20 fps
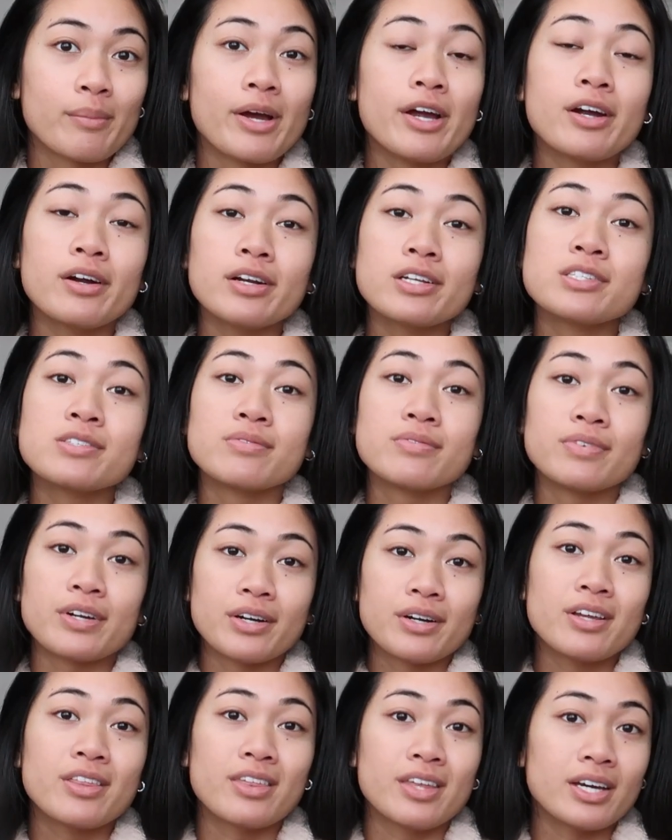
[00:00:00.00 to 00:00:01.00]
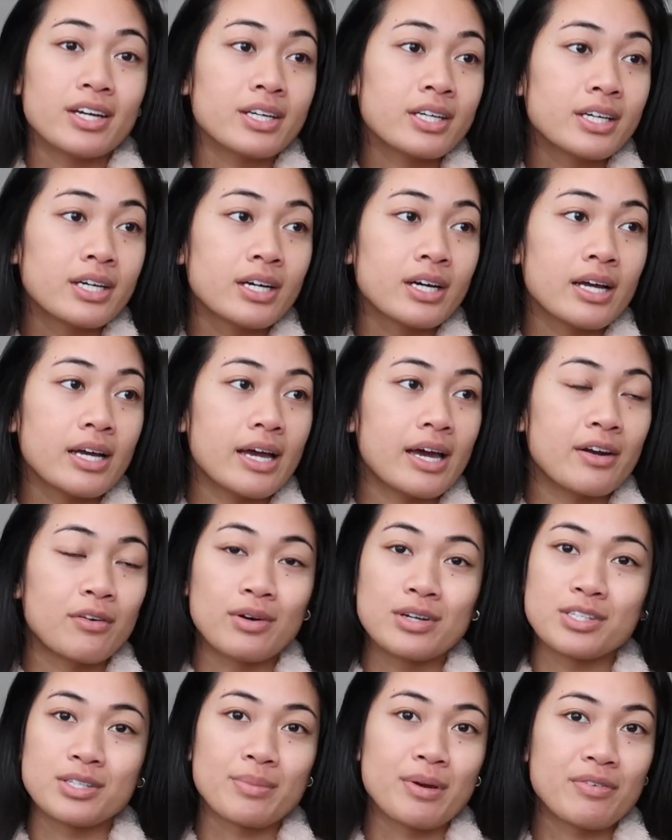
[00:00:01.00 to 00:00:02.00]
My hair is very thick, and it
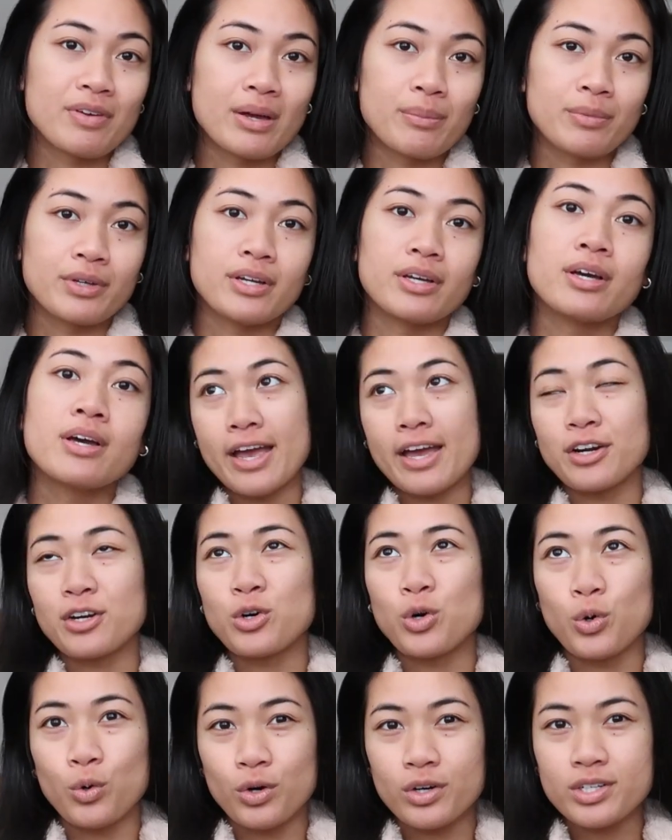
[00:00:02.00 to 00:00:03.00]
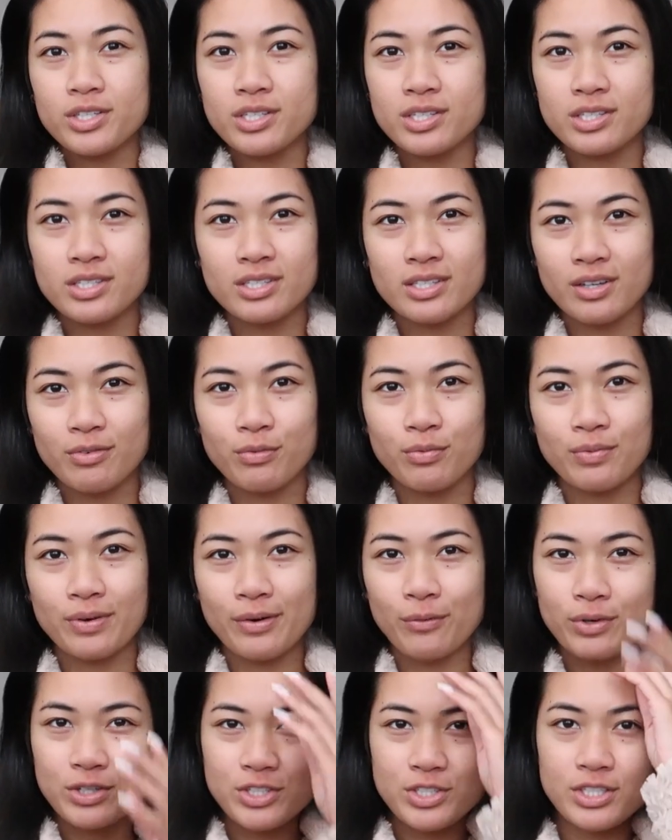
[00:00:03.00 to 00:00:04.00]
runs in my family, and coarse,
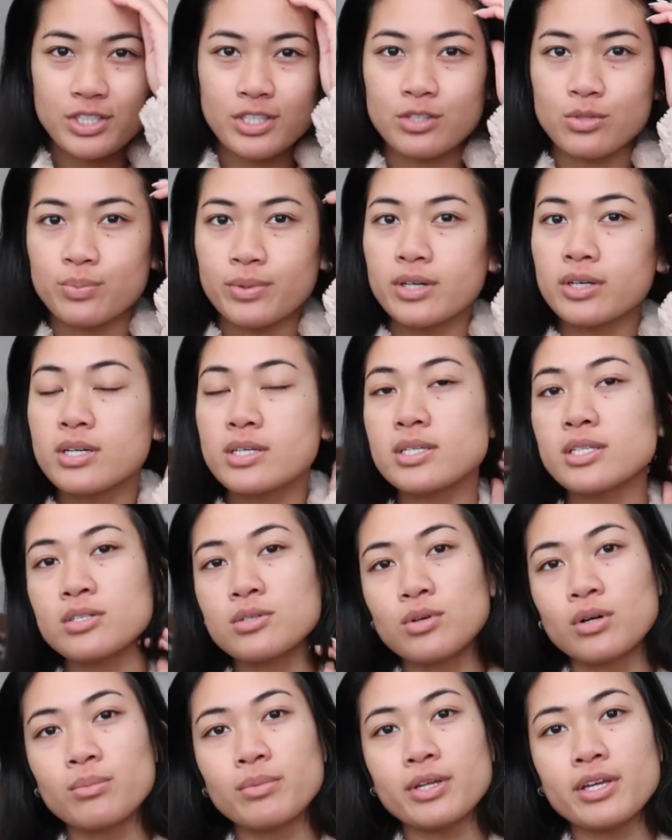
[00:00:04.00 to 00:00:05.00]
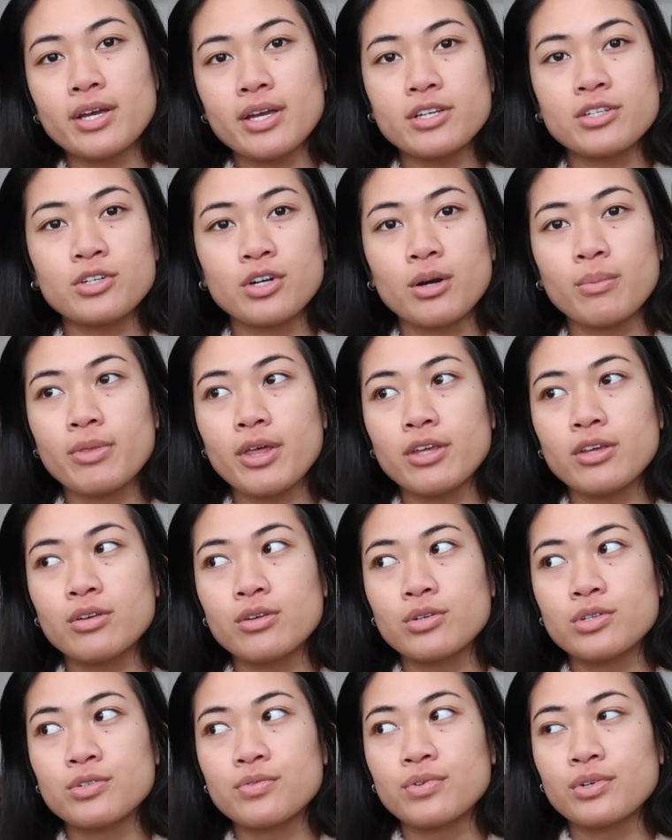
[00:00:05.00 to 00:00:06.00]
which is weird because that's normally a term that you
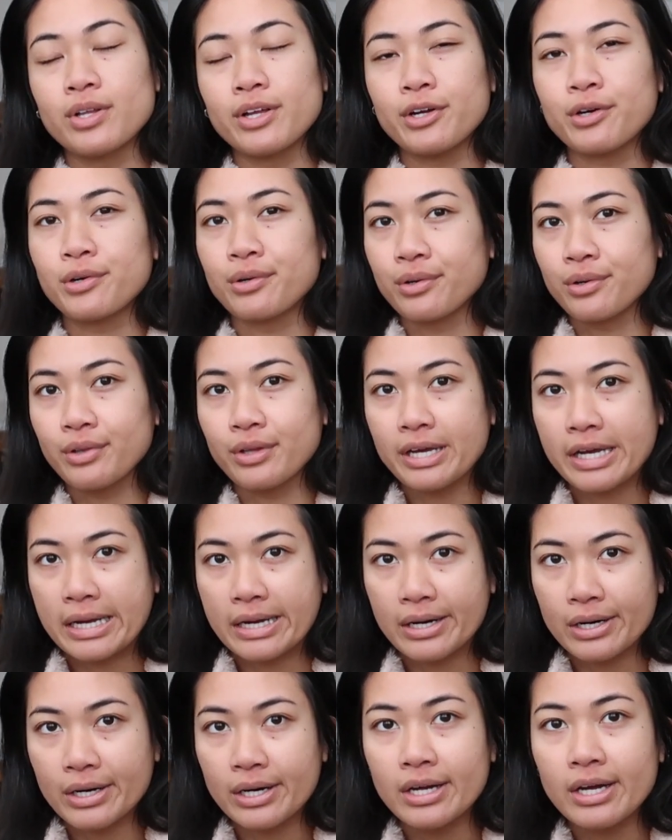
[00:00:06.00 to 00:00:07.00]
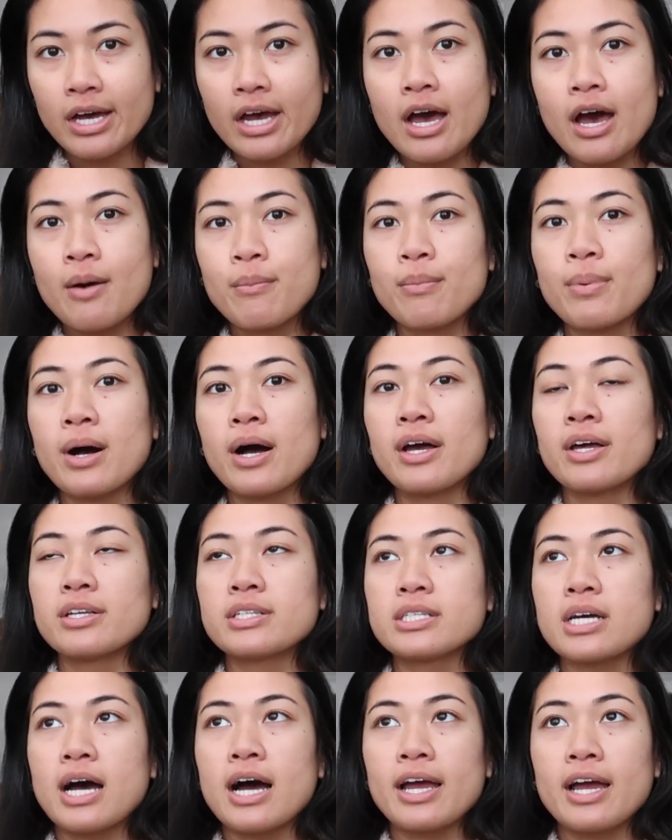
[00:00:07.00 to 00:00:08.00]
use for like curly hair,
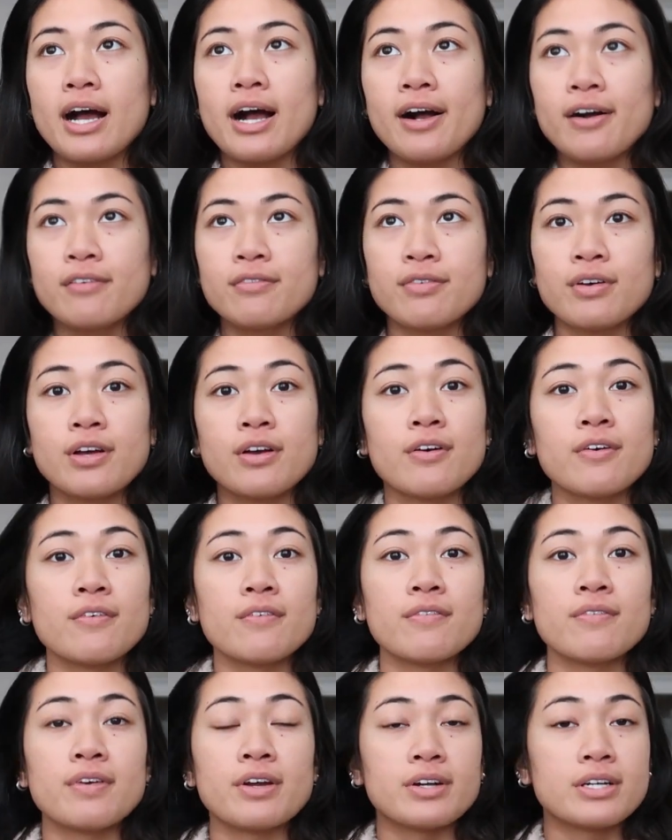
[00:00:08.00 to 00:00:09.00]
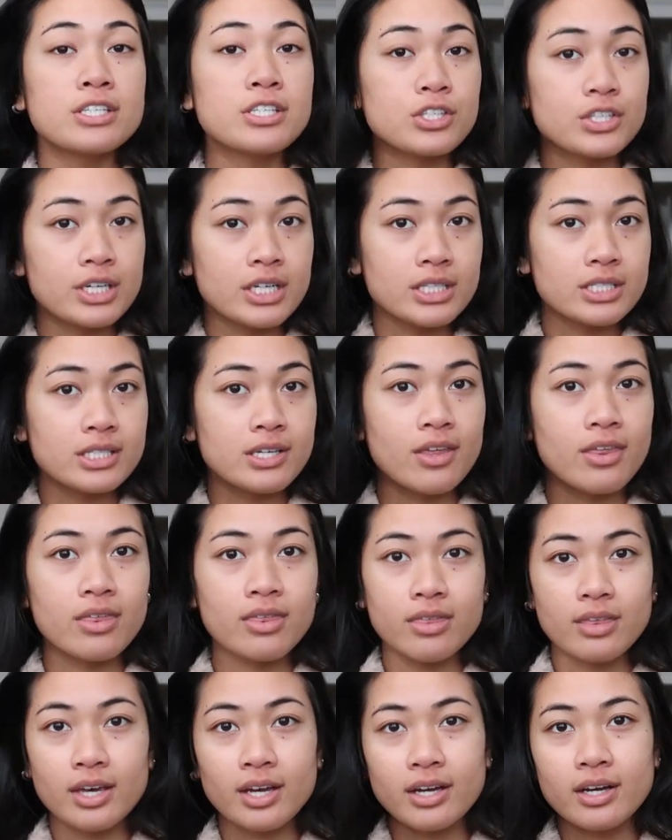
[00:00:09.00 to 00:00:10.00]
but I have very straight,
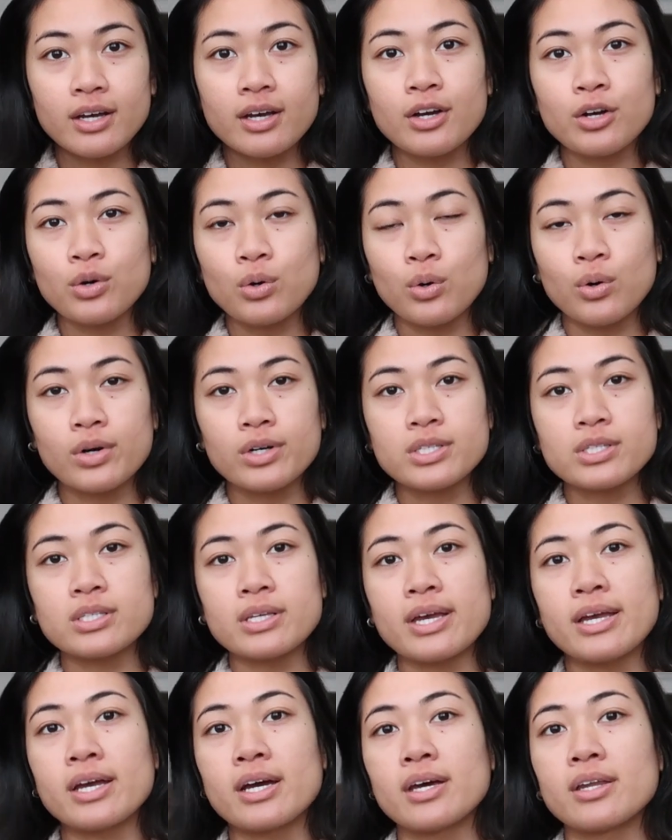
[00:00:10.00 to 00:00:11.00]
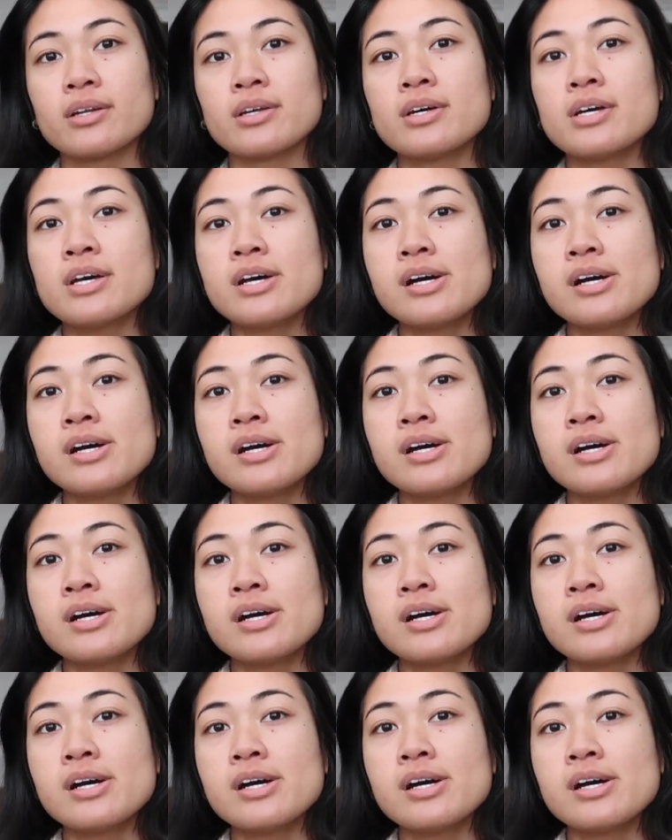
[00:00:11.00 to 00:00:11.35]
thick, coarse, and